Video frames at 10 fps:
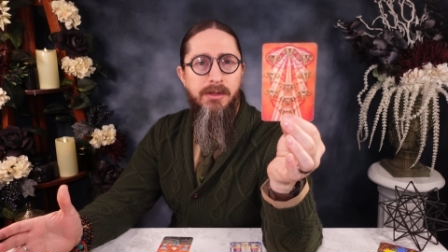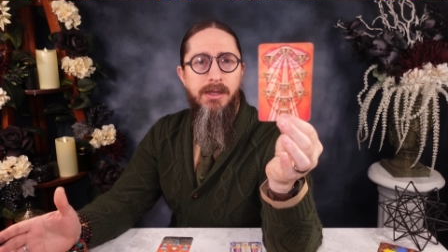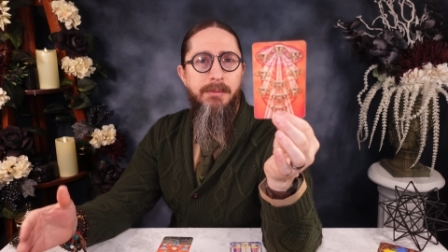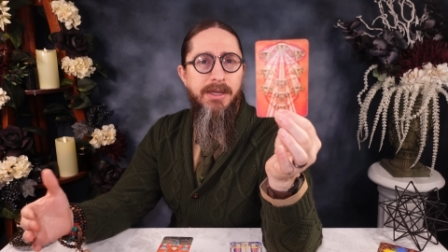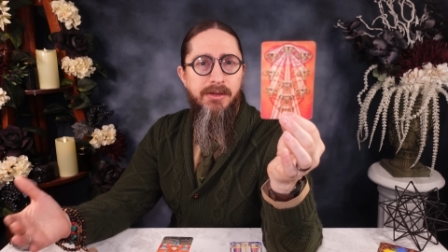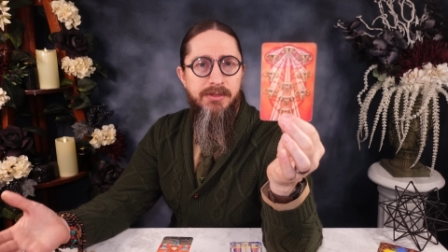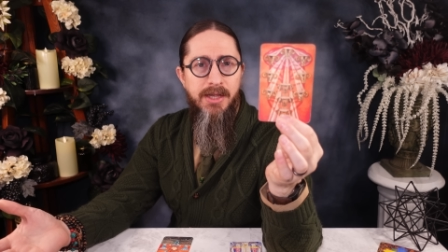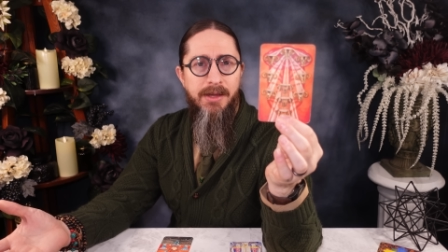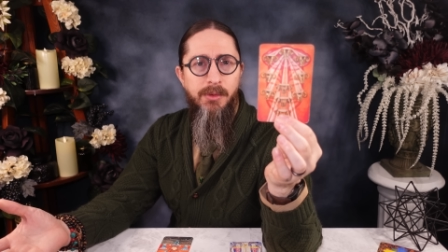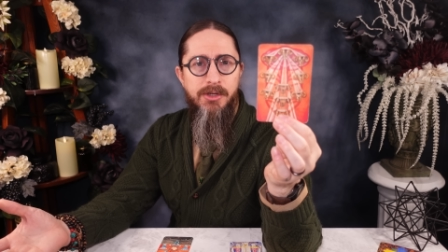Can I make you a
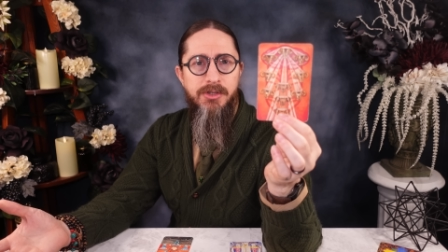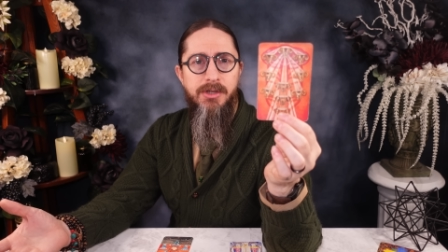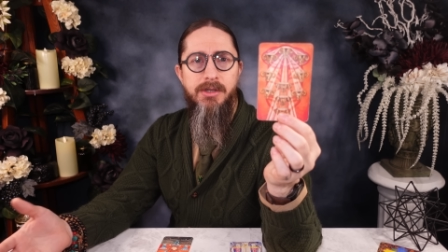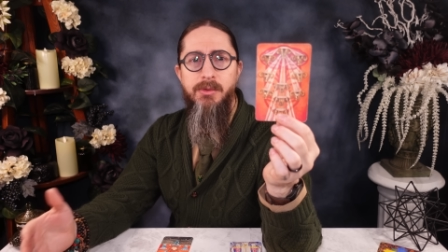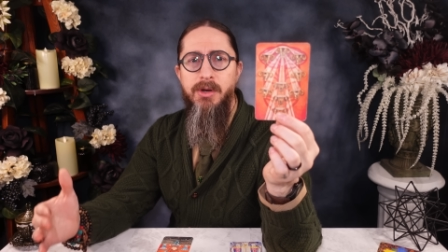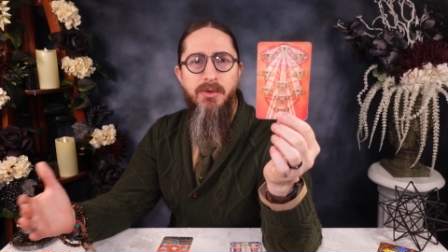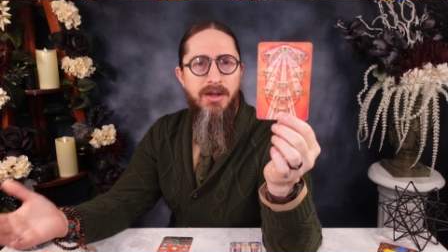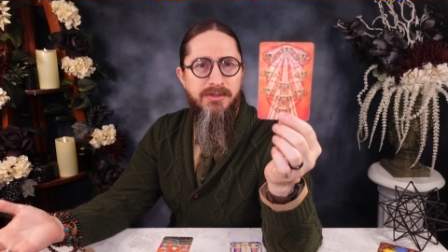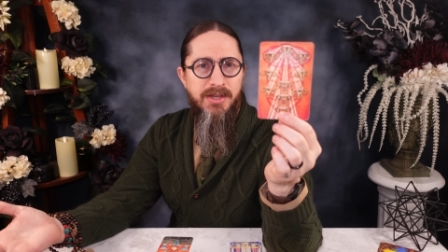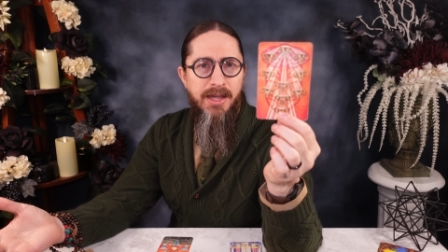sandwich? Do you want to go
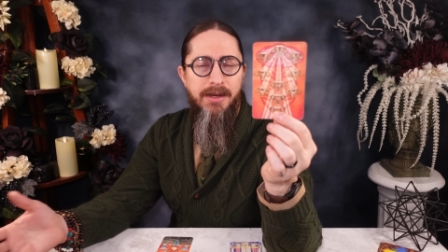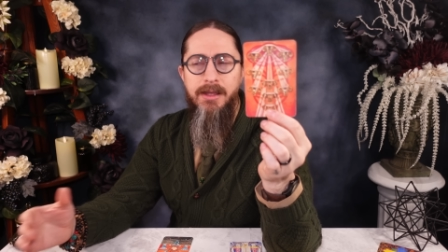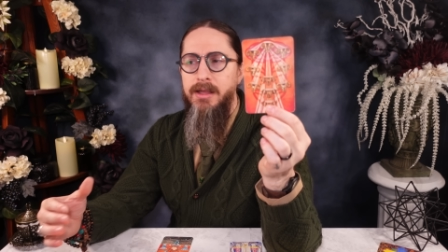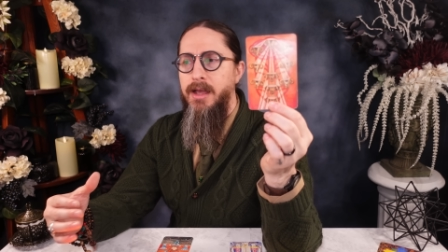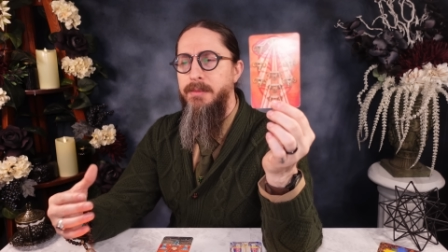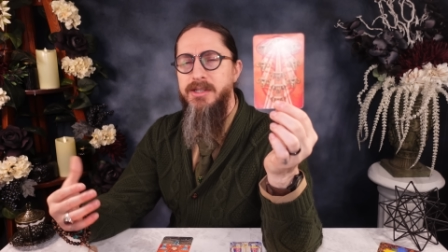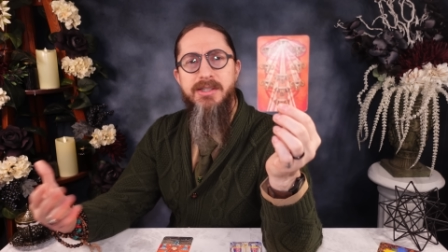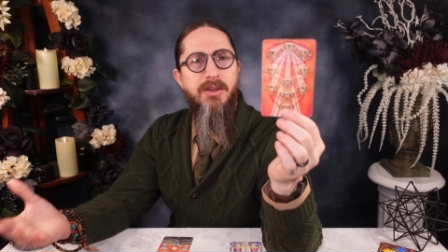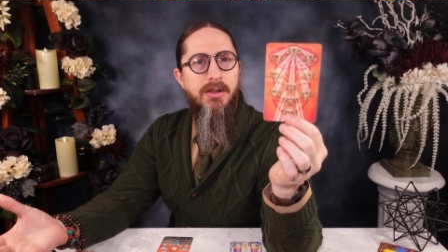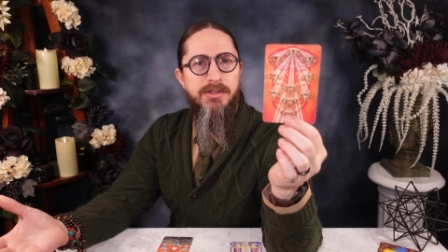outside? I mean,
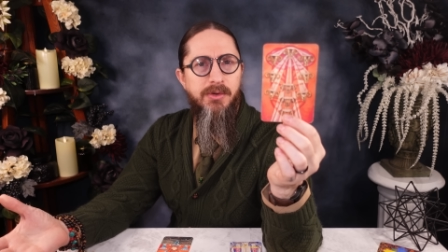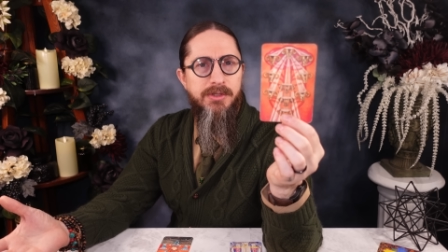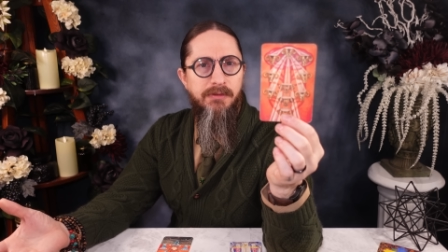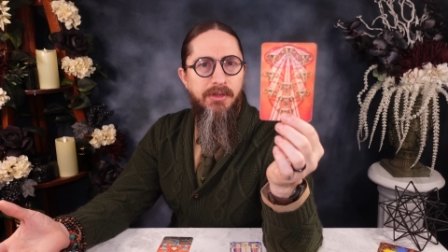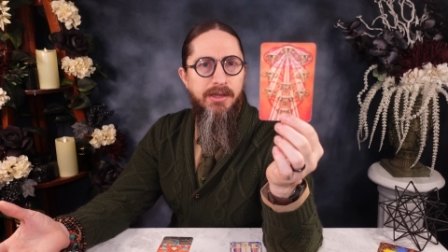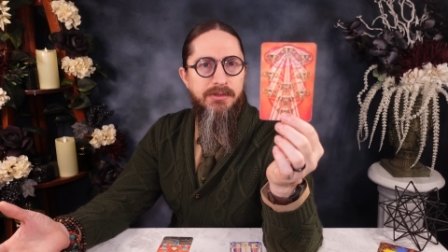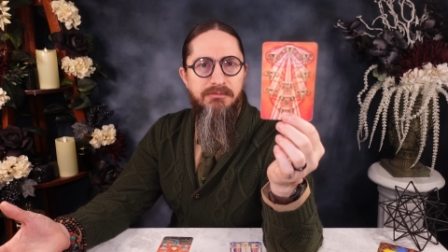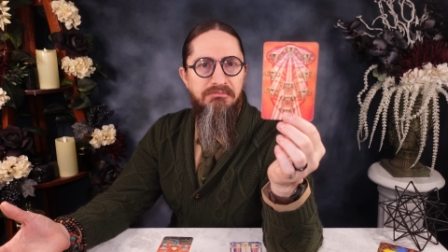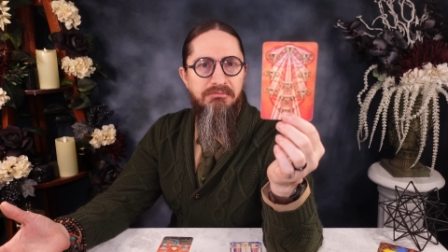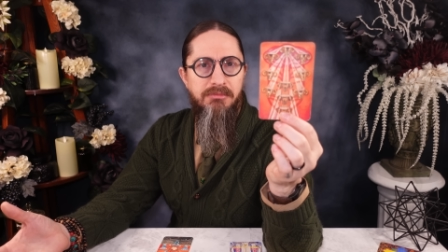just all sorts of
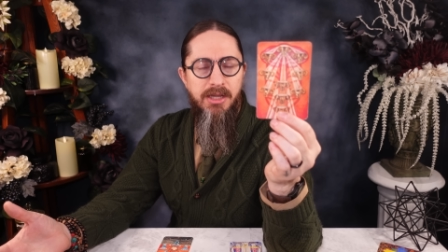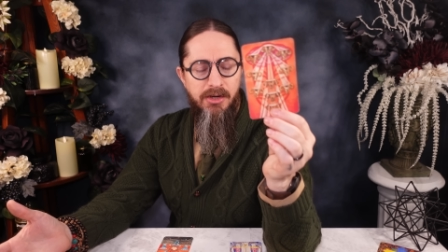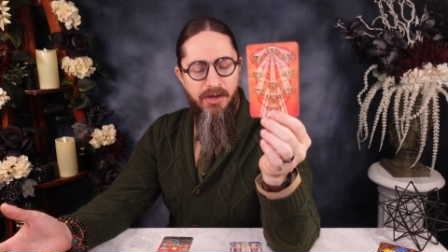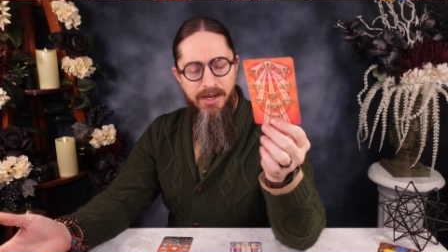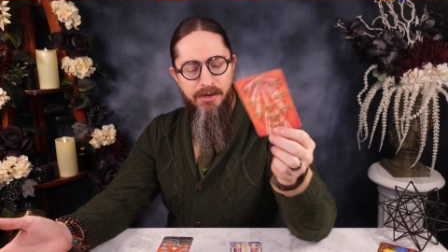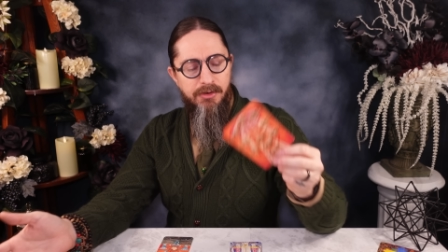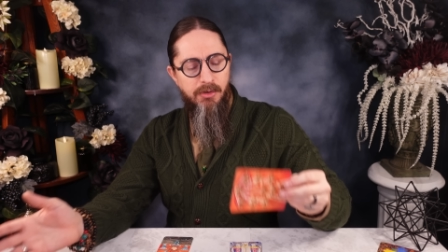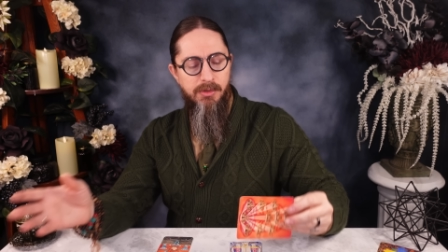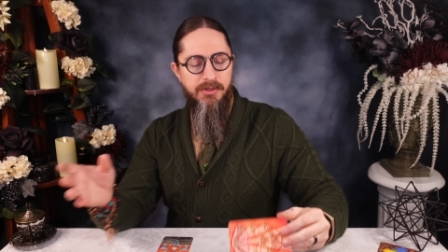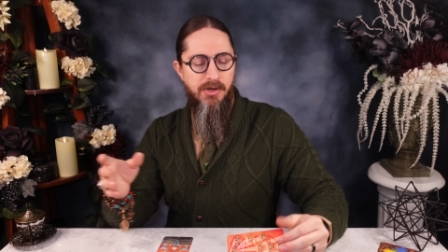things. You know, and I don't
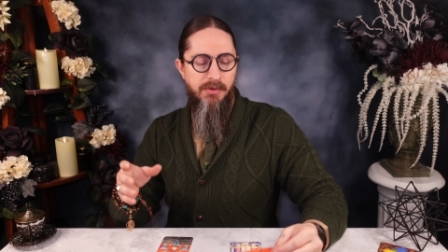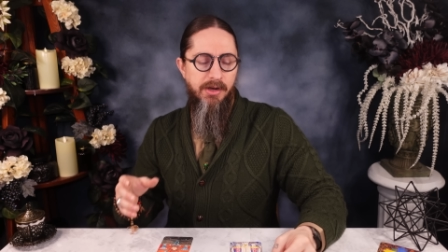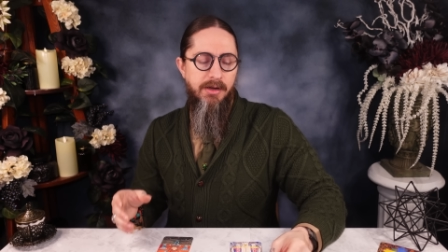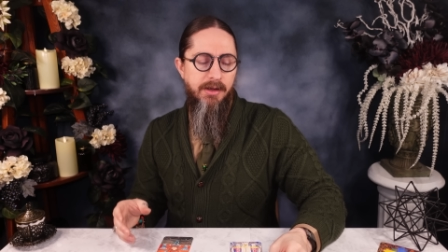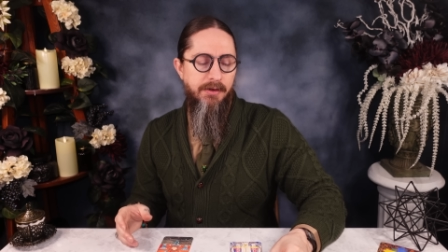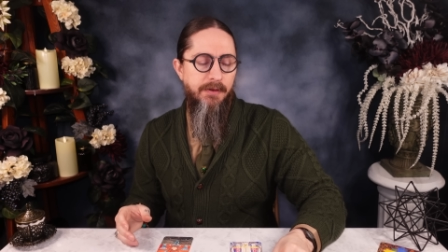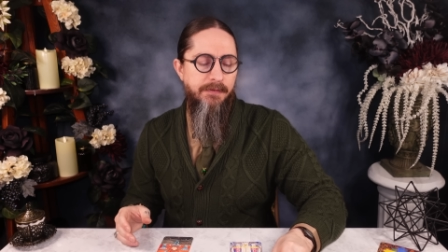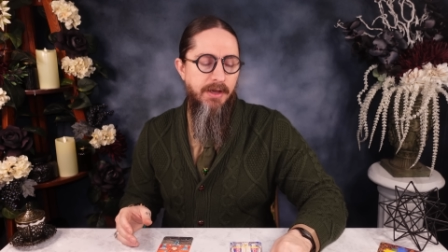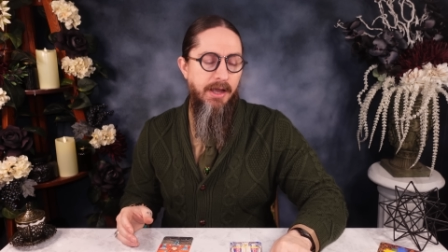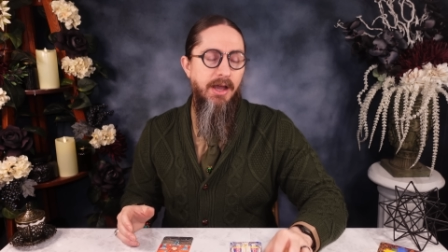know what's going on. I don't know.
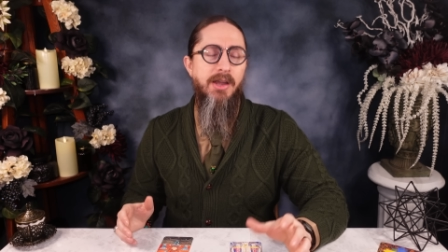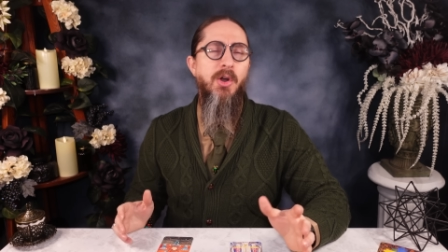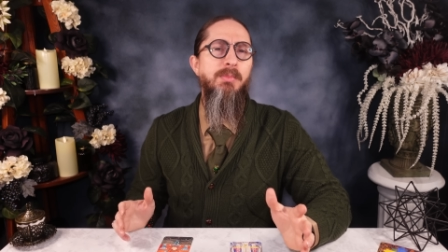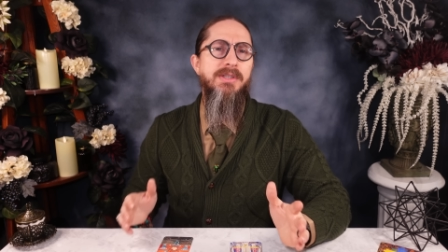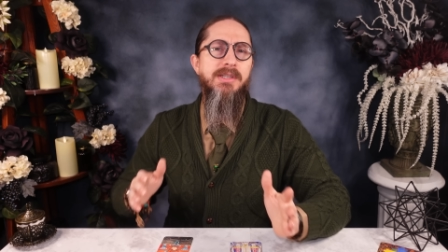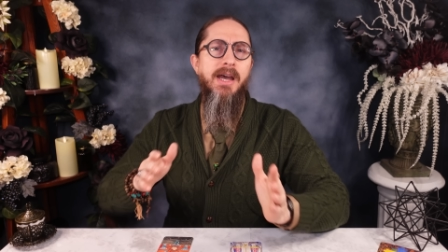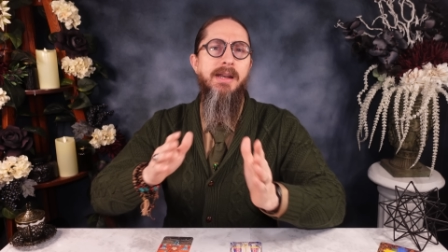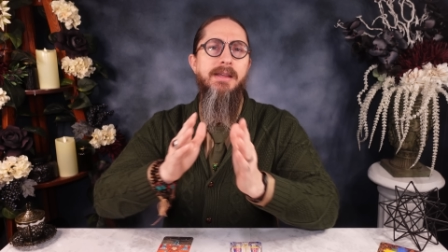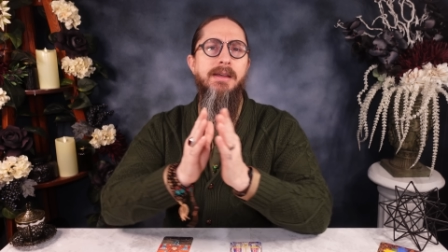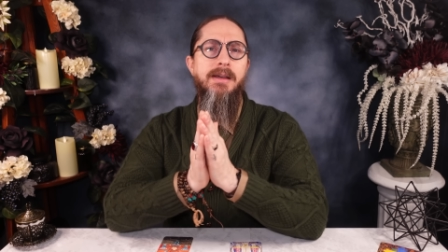If, I, I hope it's
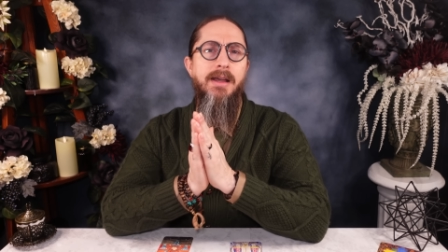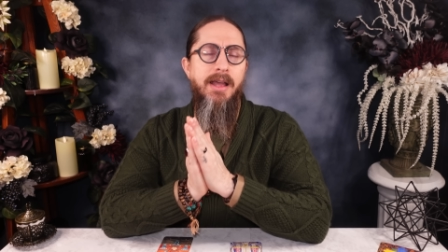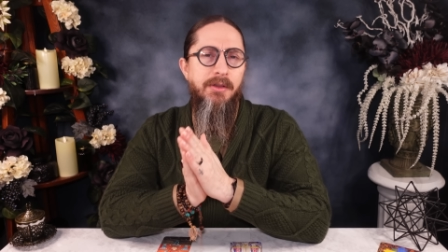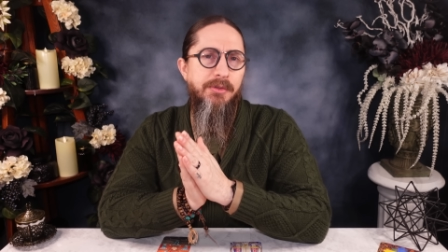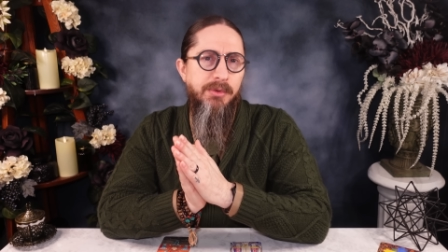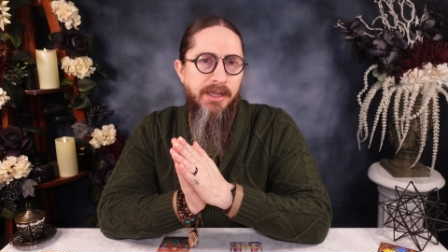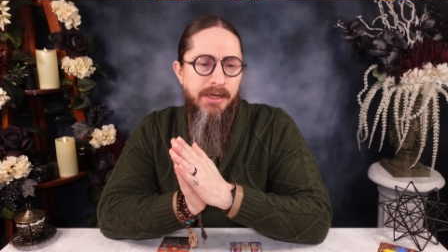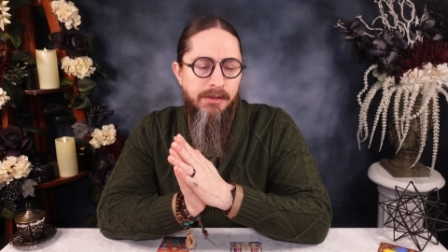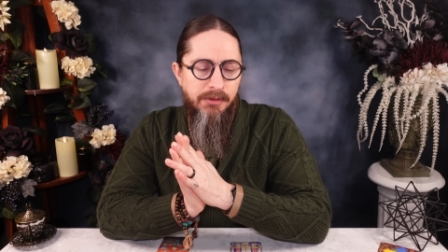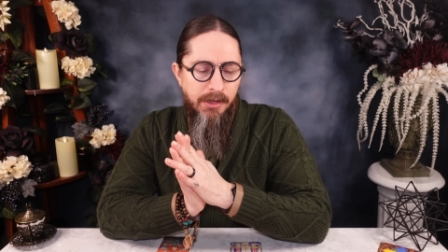not a, a health
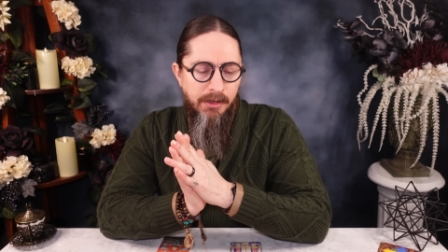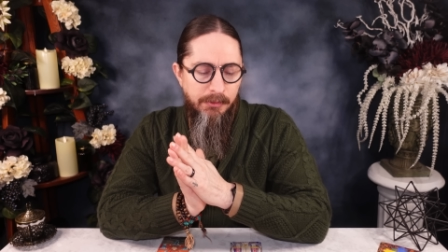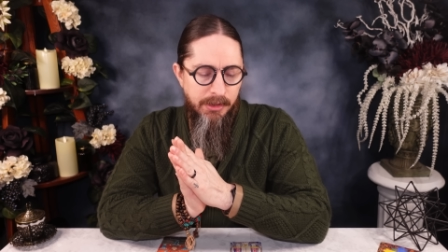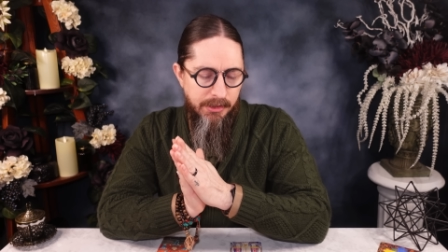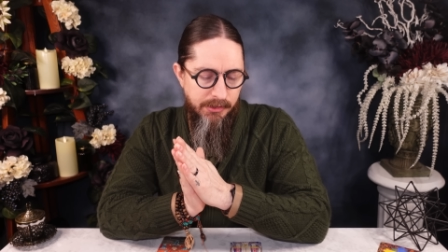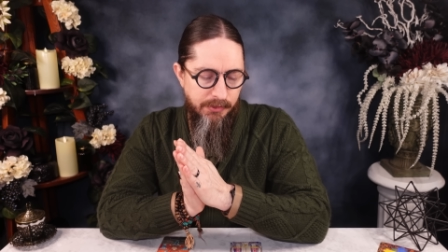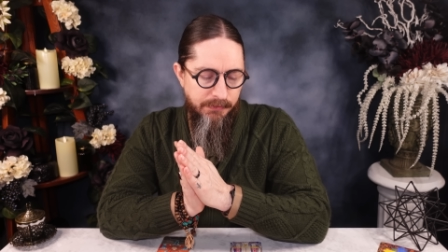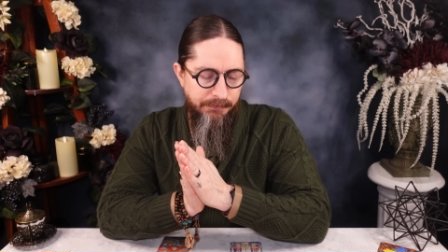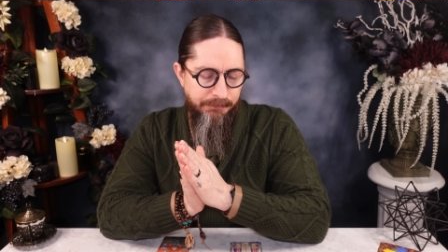related thing. I really do.